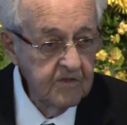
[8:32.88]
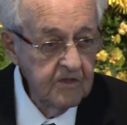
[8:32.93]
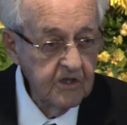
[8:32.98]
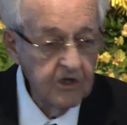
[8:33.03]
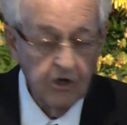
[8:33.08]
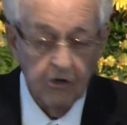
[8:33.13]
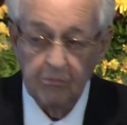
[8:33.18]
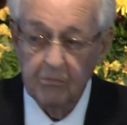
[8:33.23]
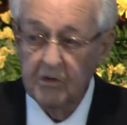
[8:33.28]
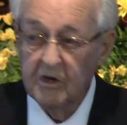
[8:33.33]

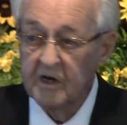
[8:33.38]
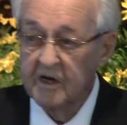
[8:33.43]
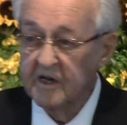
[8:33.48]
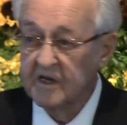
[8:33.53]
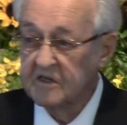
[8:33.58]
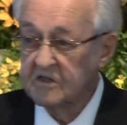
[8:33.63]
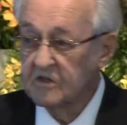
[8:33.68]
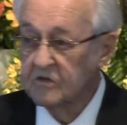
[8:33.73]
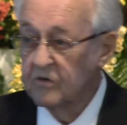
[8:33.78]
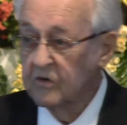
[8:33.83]
Your
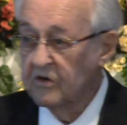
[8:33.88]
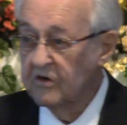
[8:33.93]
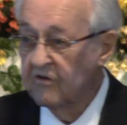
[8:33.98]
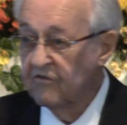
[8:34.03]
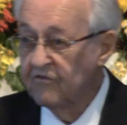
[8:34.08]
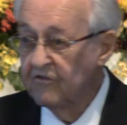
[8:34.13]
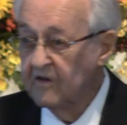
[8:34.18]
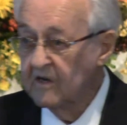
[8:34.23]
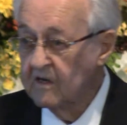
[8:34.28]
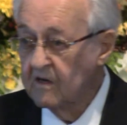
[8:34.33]
money's going to
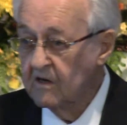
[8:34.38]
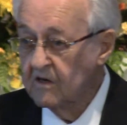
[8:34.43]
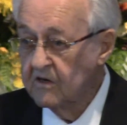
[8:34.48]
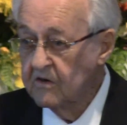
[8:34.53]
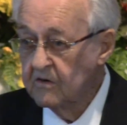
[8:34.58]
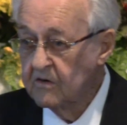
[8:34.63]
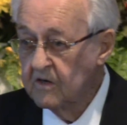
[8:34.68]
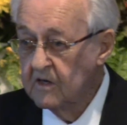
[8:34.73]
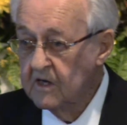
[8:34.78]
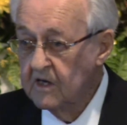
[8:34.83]
fail you.
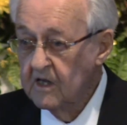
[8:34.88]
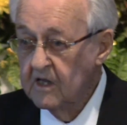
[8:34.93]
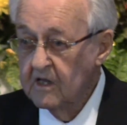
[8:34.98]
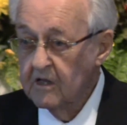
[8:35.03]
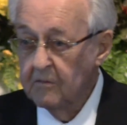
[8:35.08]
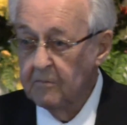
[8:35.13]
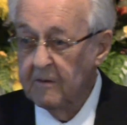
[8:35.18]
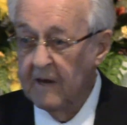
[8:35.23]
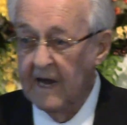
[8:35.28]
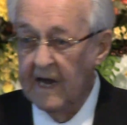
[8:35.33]

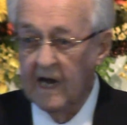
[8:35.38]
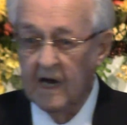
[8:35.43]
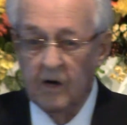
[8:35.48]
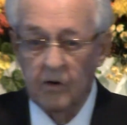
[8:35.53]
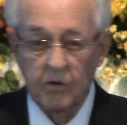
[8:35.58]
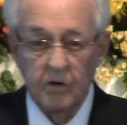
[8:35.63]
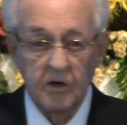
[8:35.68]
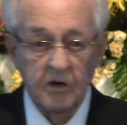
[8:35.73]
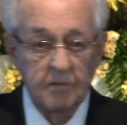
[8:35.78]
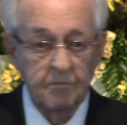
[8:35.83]
The
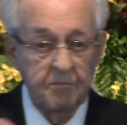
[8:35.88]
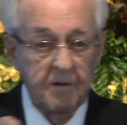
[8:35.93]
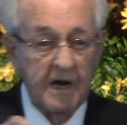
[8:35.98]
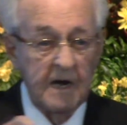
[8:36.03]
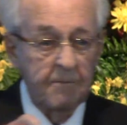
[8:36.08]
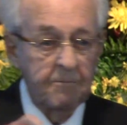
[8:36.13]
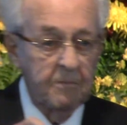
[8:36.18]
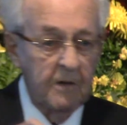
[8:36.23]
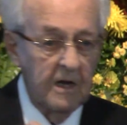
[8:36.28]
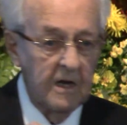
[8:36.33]
power and
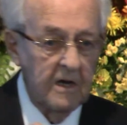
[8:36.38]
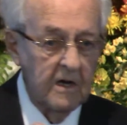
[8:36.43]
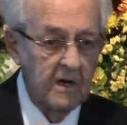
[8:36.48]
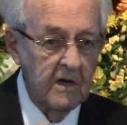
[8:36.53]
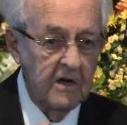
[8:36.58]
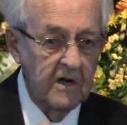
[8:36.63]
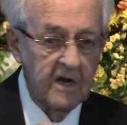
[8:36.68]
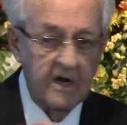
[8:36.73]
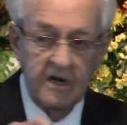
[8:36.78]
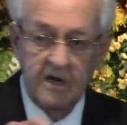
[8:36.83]

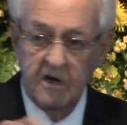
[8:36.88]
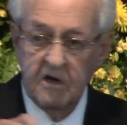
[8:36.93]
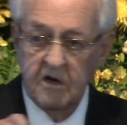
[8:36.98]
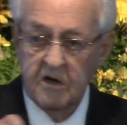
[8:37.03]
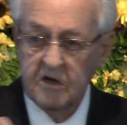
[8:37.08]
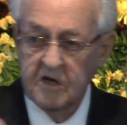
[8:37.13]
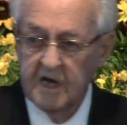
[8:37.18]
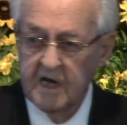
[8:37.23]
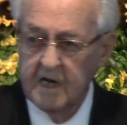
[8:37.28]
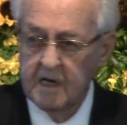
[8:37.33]
popularity and
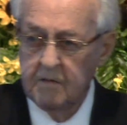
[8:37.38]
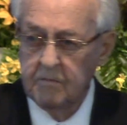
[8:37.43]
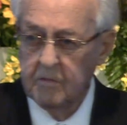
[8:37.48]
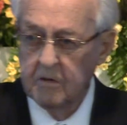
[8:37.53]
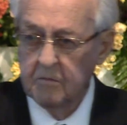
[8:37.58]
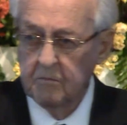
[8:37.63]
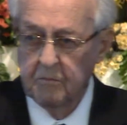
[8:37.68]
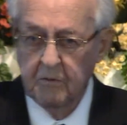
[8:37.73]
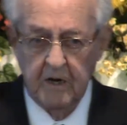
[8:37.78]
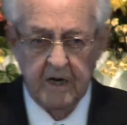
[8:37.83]

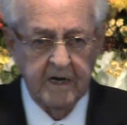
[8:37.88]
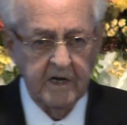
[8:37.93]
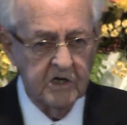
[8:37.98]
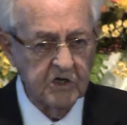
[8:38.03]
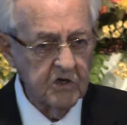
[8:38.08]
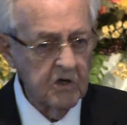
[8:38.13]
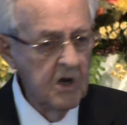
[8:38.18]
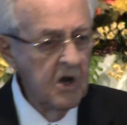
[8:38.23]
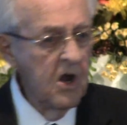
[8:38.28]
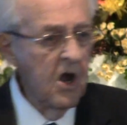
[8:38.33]
entertainment and
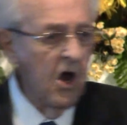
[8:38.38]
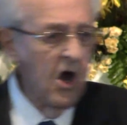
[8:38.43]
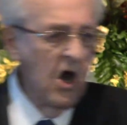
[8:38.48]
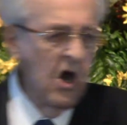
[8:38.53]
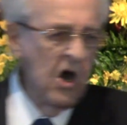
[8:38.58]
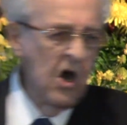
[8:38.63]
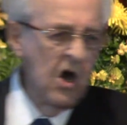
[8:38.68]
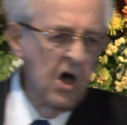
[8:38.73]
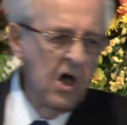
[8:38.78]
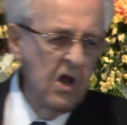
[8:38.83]
pleasure,
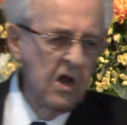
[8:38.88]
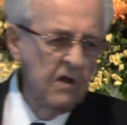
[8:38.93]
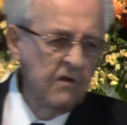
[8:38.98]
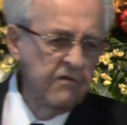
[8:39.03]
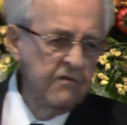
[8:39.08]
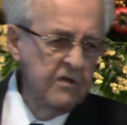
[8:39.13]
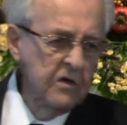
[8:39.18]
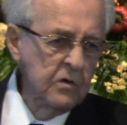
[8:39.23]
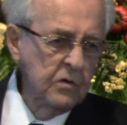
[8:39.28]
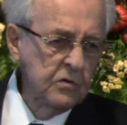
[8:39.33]
all
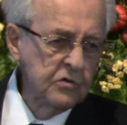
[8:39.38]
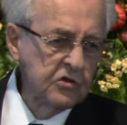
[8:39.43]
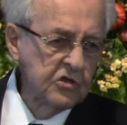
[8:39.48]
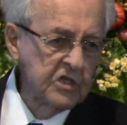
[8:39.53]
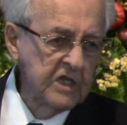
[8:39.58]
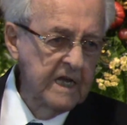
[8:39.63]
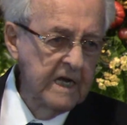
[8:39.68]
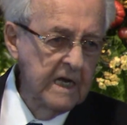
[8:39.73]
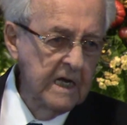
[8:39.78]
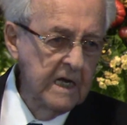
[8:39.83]
of those
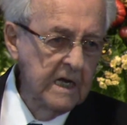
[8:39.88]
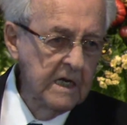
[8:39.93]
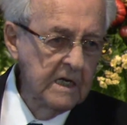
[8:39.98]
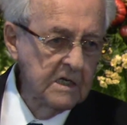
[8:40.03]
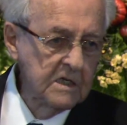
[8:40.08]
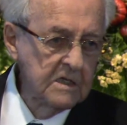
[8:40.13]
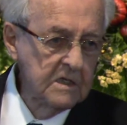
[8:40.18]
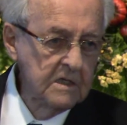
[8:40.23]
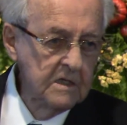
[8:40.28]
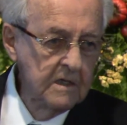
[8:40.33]

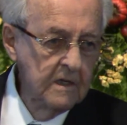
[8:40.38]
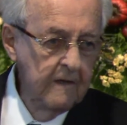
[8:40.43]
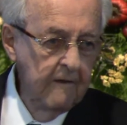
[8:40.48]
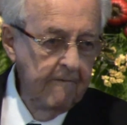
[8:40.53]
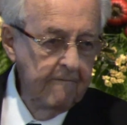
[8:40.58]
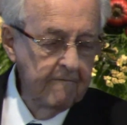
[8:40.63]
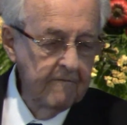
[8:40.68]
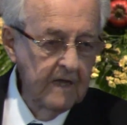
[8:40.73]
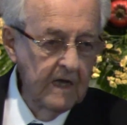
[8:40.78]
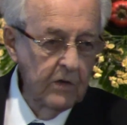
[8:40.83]
things
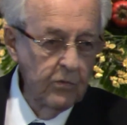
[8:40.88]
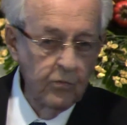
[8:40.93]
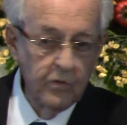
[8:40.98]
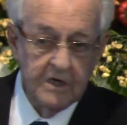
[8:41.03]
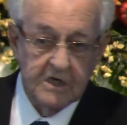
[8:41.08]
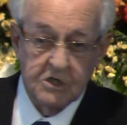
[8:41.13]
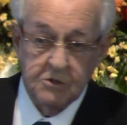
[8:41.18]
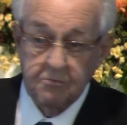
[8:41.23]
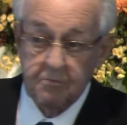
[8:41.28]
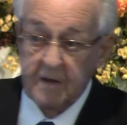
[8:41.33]
that we
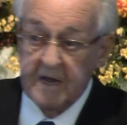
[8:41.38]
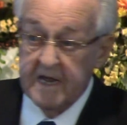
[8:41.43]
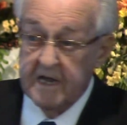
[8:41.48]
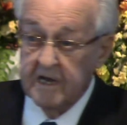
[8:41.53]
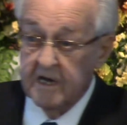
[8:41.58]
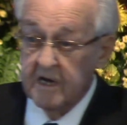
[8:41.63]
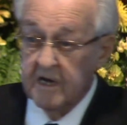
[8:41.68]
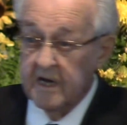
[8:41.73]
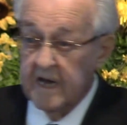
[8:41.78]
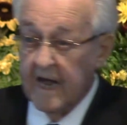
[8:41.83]

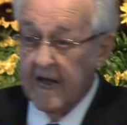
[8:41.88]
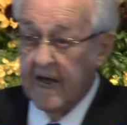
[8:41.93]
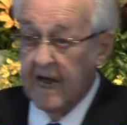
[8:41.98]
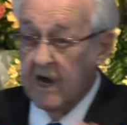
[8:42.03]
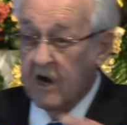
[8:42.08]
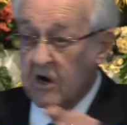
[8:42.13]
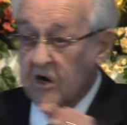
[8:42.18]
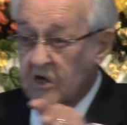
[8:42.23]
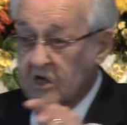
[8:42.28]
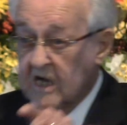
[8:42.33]
spend
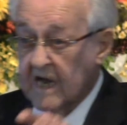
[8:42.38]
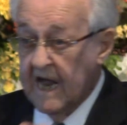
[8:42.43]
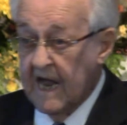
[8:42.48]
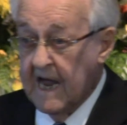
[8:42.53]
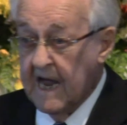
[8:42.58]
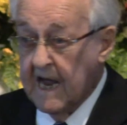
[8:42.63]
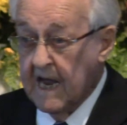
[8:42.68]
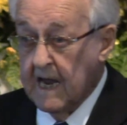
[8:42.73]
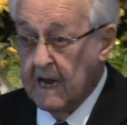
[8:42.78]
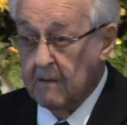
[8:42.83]
our
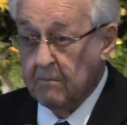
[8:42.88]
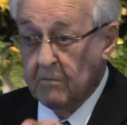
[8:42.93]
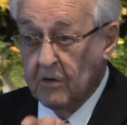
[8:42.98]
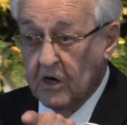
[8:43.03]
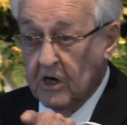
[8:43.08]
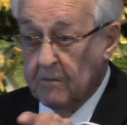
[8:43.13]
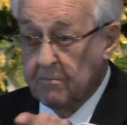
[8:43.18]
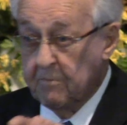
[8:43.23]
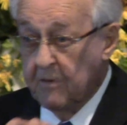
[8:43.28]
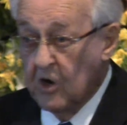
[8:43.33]
time
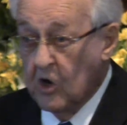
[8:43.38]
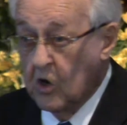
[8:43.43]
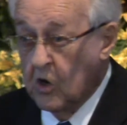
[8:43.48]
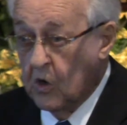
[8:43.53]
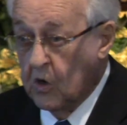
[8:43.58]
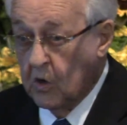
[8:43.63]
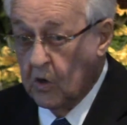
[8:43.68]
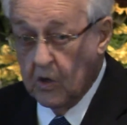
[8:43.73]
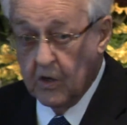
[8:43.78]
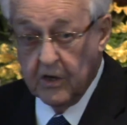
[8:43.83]

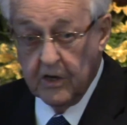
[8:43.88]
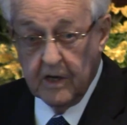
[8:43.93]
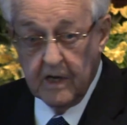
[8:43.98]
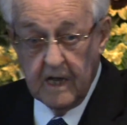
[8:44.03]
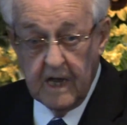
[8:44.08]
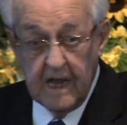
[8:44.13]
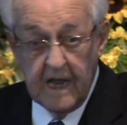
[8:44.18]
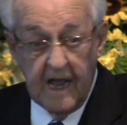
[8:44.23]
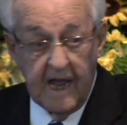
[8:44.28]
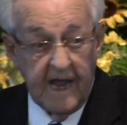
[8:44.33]
upon
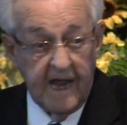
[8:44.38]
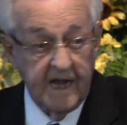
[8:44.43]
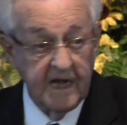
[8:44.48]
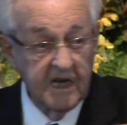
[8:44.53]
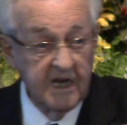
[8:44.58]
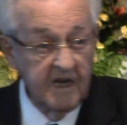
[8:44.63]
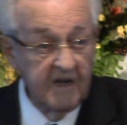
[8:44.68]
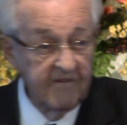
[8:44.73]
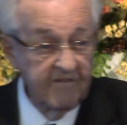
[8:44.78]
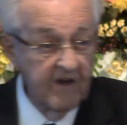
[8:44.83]
and
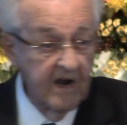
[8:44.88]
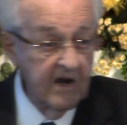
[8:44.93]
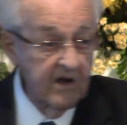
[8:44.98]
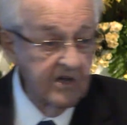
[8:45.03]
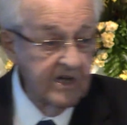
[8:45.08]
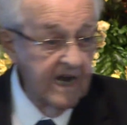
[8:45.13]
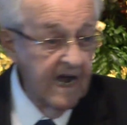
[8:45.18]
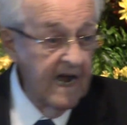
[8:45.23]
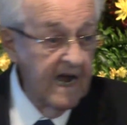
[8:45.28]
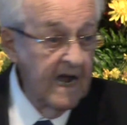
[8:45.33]
give our
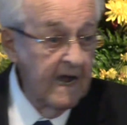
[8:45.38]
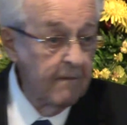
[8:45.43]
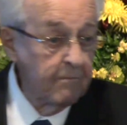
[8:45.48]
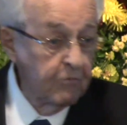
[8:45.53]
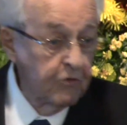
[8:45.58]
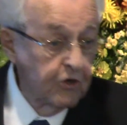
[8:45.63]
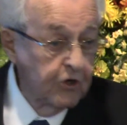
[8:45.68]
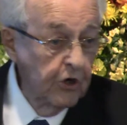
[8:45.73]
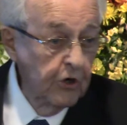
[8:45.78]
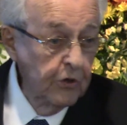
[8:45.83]

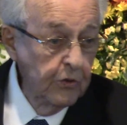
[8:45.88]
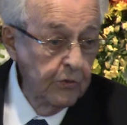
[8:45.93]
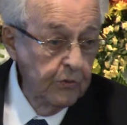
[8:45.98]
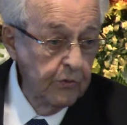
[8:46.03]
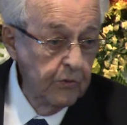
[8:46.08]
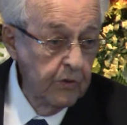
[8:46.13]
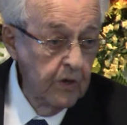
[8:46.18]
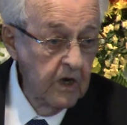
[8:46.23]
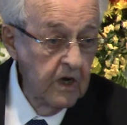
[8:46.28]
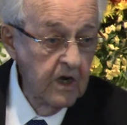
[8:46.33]
time
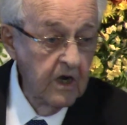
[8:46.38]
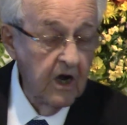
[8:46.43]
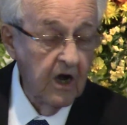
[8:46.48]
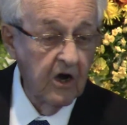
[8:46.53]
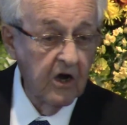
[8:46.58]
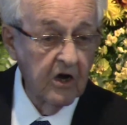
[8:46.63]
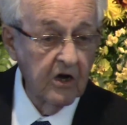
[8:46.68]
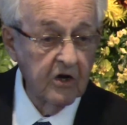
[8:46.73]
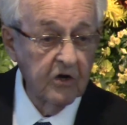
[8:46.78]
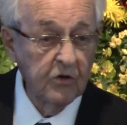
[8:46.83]
to
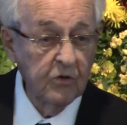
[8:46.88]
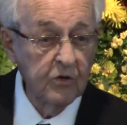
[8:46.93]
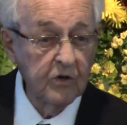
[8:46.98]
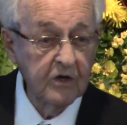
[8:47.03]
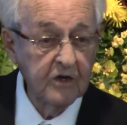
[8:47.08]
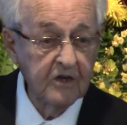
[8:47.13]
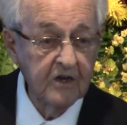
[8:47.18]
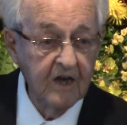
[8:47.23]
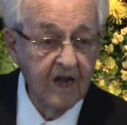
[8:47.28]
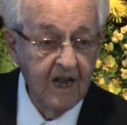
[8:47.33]
are
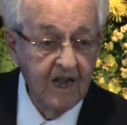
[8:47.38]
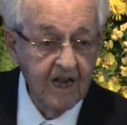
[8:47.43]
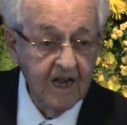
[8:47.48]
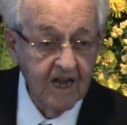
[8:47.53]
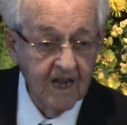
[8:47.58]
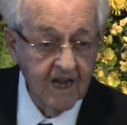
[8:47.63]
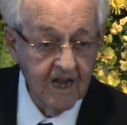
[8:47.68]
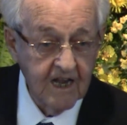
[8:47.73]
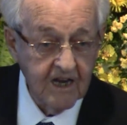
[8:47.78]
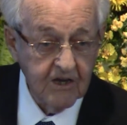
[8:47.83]
going to
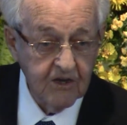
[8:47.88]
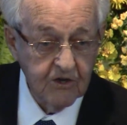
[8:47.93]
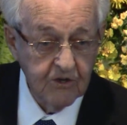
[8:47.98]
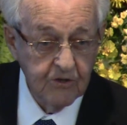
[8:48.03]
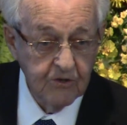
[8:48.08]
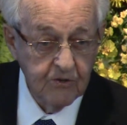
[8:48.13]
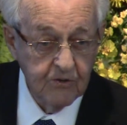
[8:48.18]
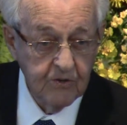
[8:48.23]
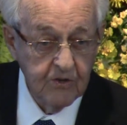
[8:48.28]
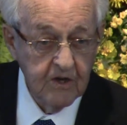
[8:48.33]
let
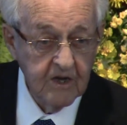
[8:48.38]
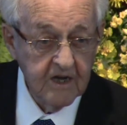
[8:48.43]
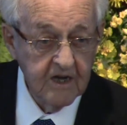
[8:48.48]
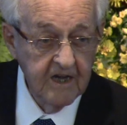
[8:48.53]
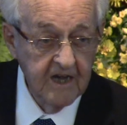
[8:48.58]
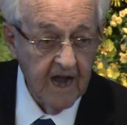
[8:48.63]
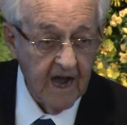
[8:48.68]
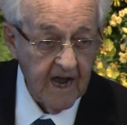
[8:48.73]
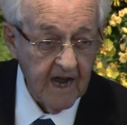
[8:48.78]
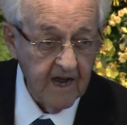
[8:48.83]
you
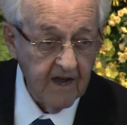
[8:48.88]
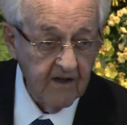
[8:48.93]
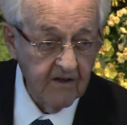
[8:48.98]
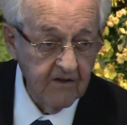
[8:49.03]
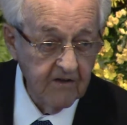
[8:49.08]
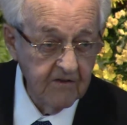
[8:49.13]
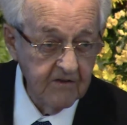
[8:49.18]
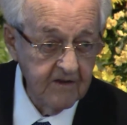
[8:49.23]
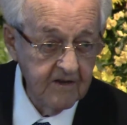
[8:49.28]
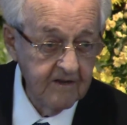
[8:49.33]

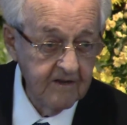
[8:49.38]
down.